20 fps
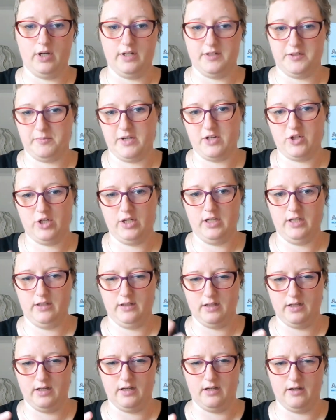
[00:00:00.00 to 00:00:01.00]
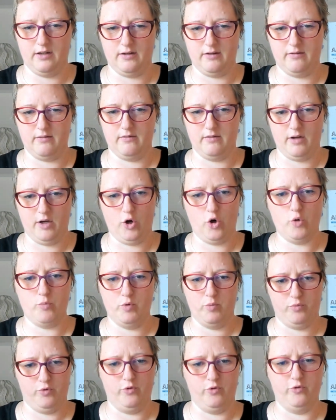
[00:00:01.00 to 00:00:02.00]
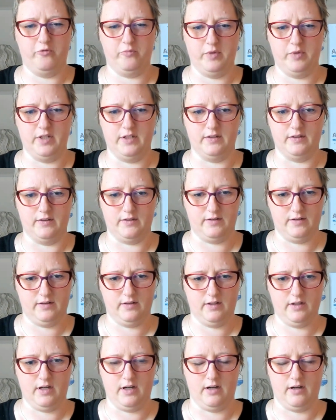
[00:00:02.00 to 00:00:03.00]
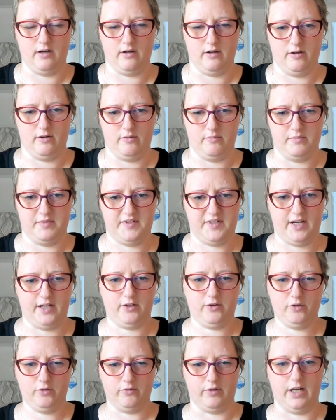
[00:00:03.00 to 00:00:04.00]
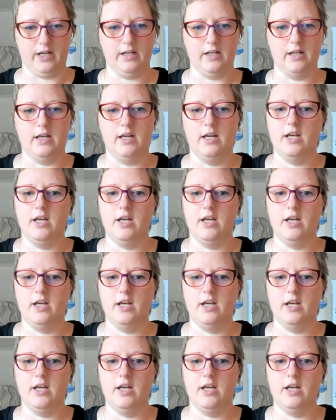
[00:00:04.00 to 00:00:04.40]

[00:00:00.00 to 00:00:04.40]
especially in the home improvement sector, right?